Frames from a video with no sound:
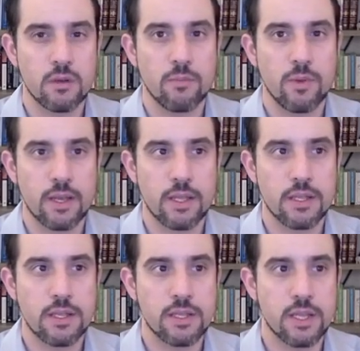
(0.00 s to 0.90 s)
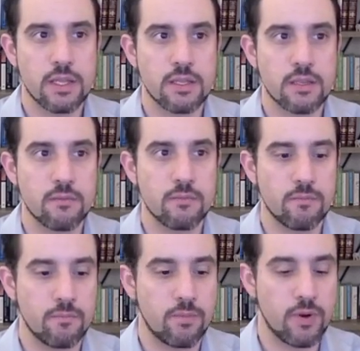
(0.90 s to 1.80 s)
but is
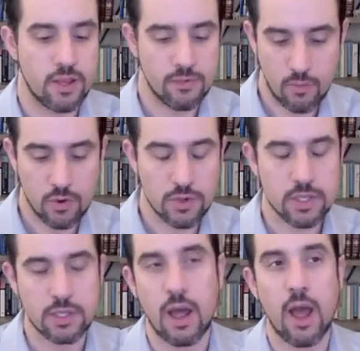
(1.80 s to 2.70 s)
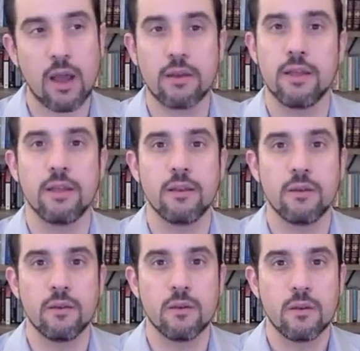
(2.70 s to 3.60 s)
putting more stock
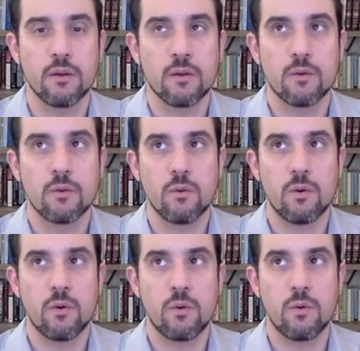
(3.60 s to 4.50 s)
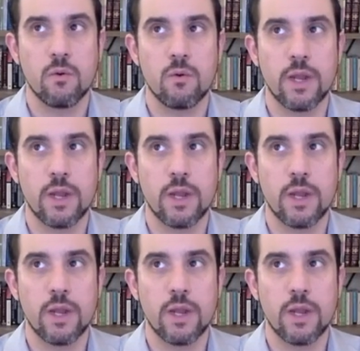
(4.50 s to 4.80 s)
in who